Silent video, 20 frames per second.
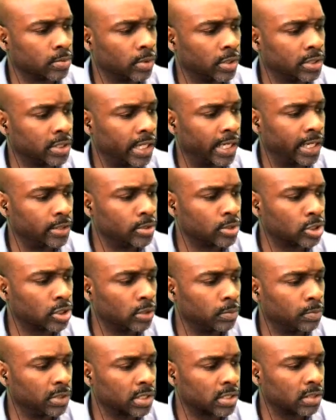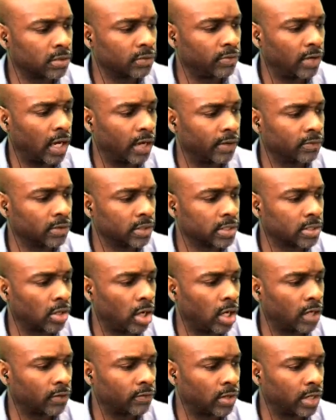Well, Dan, you should be a survivalist.
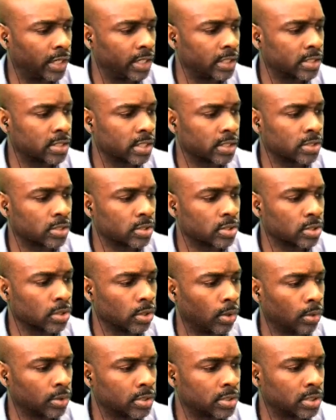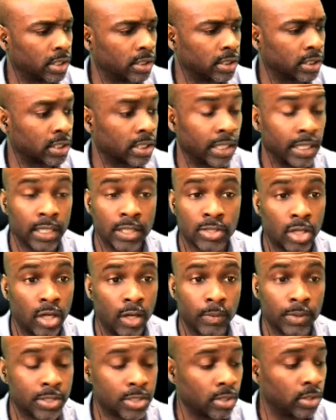All of our ancestors told us that the kings
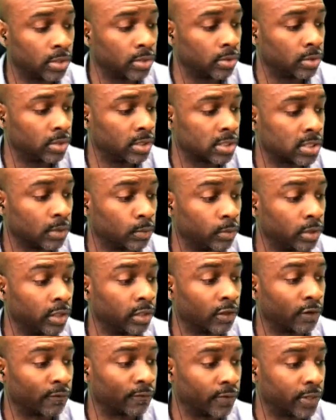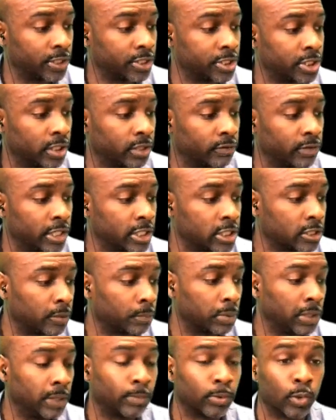always turn on us, and we are the first generation of
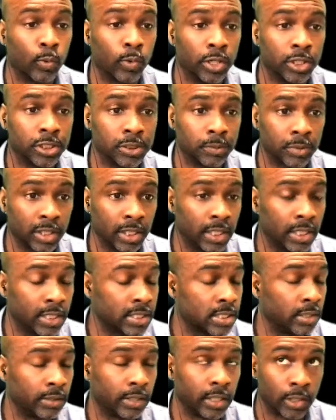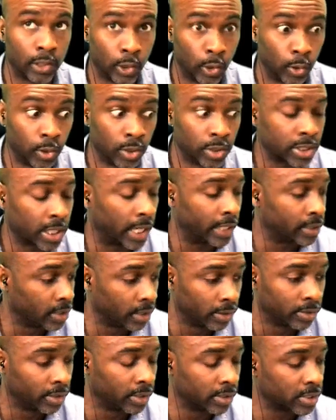people to worship kings and lords. I
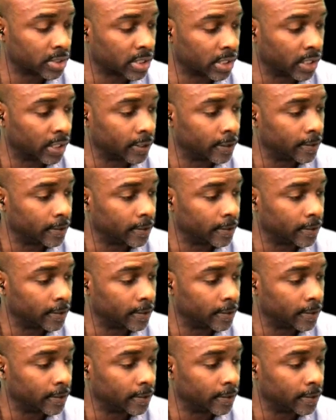don't understand it.